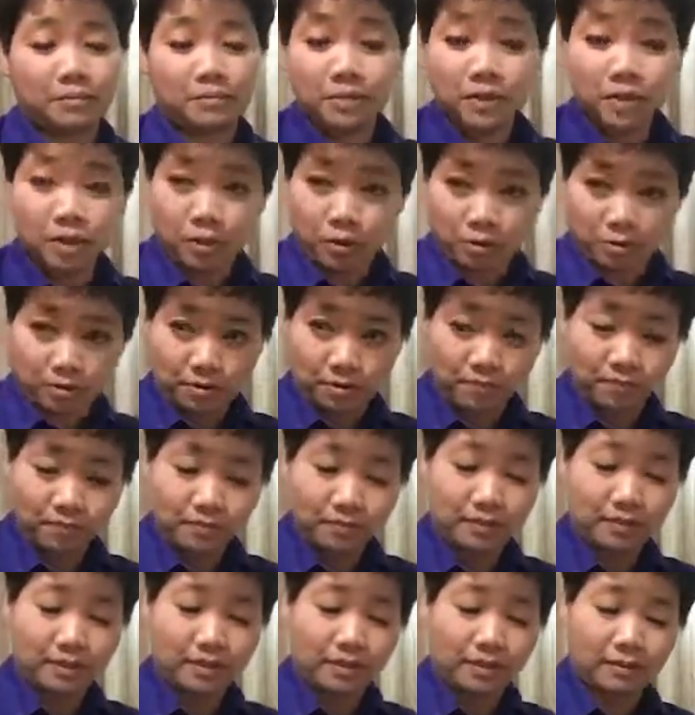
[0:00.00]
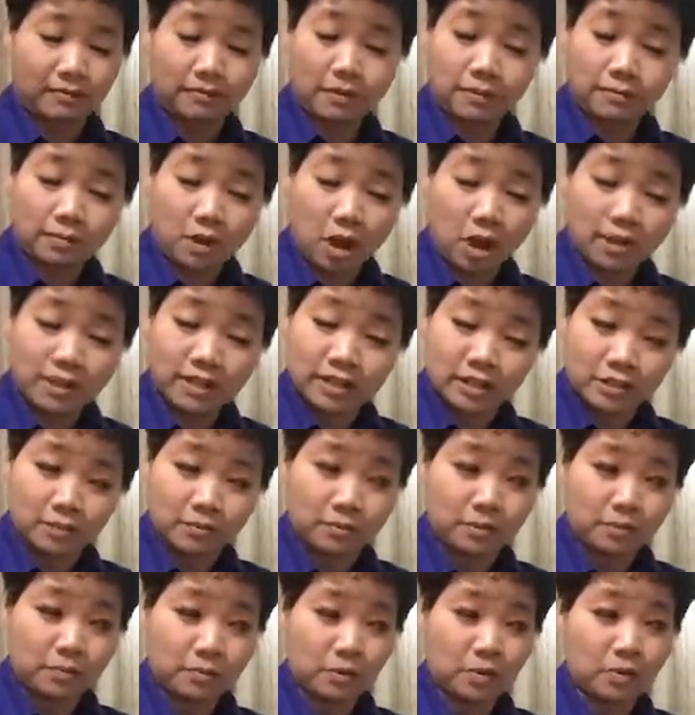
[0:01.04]
peer group from talking to
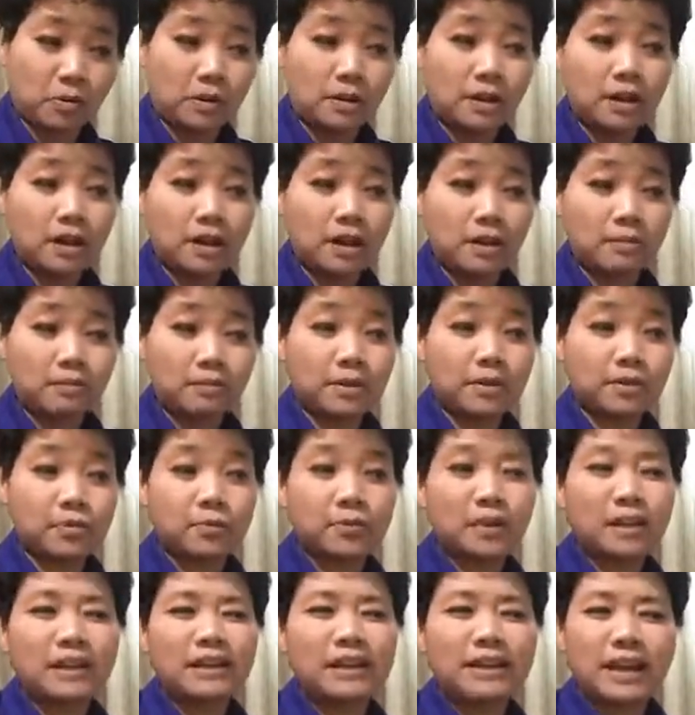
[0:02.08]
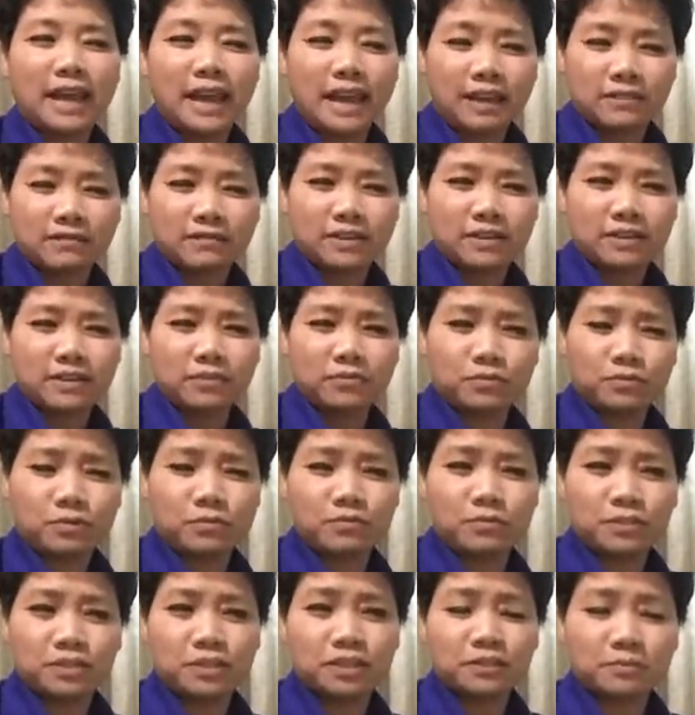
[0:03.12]
people, but really having a real
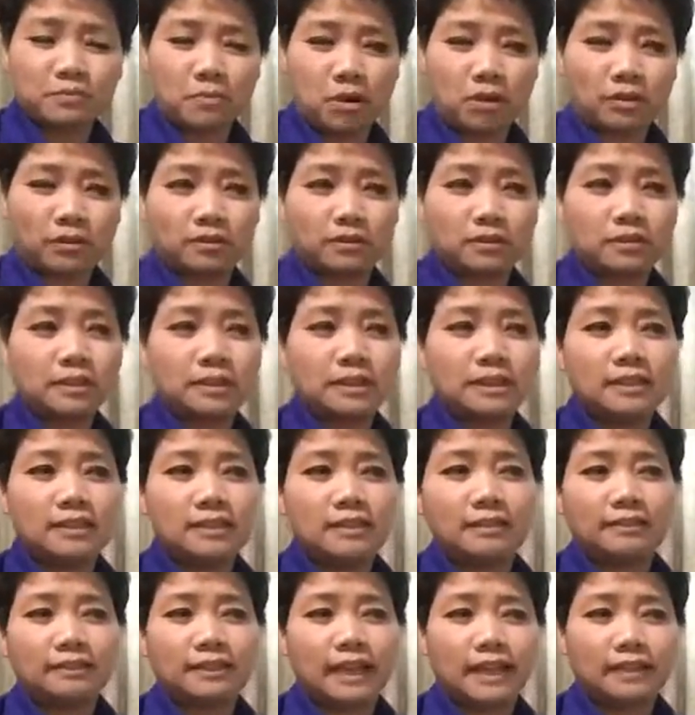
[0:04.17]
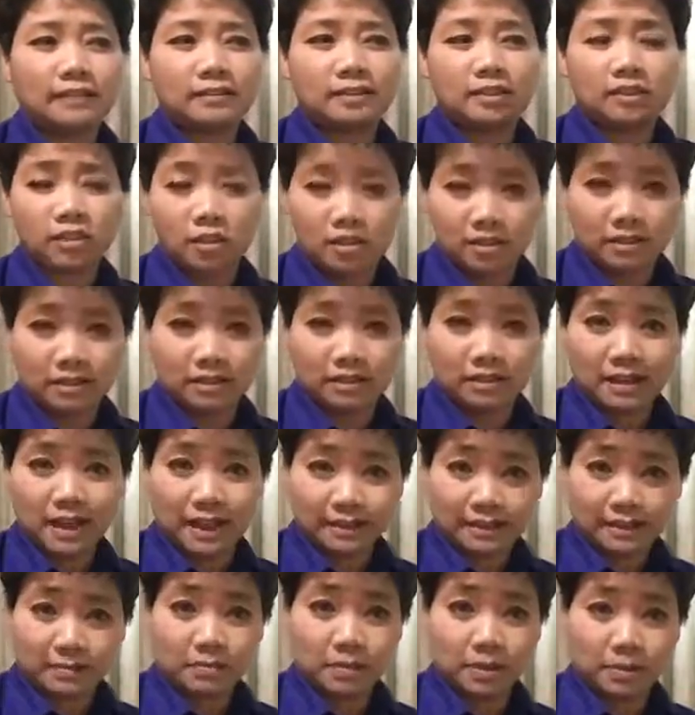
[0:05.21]
business model that started
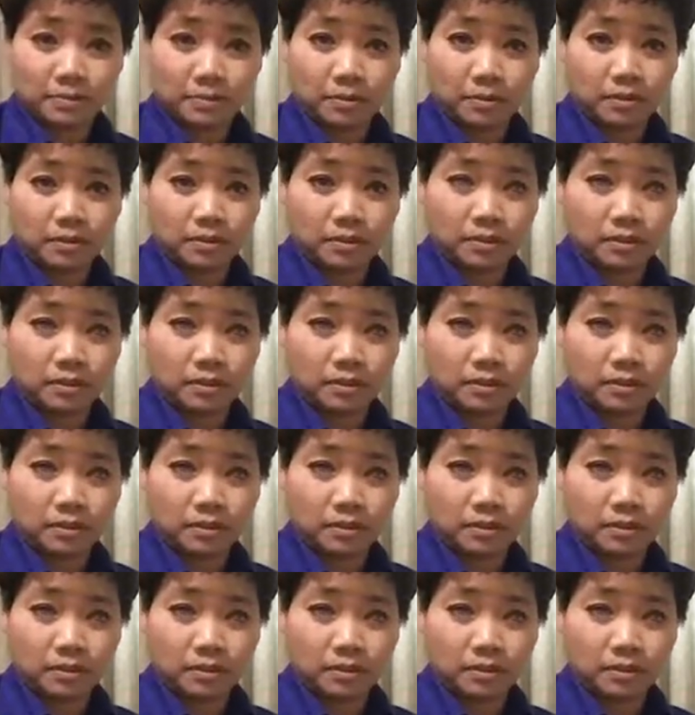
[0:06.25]
last September.